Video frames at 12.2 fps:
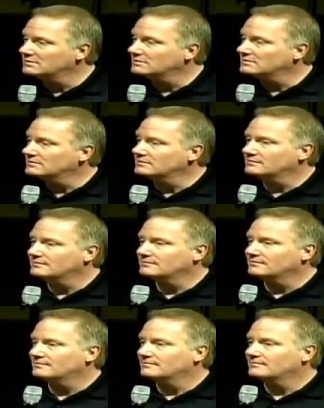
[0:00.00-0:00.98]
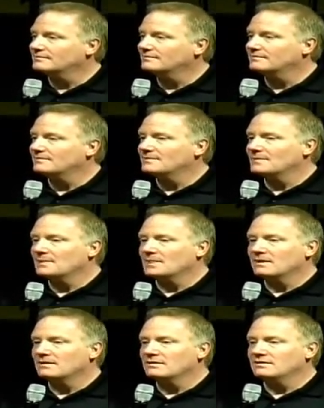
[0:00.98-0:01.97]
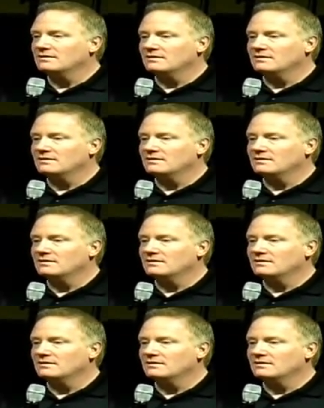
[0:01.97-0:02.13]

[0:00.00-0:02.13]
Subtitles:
Nothing is said.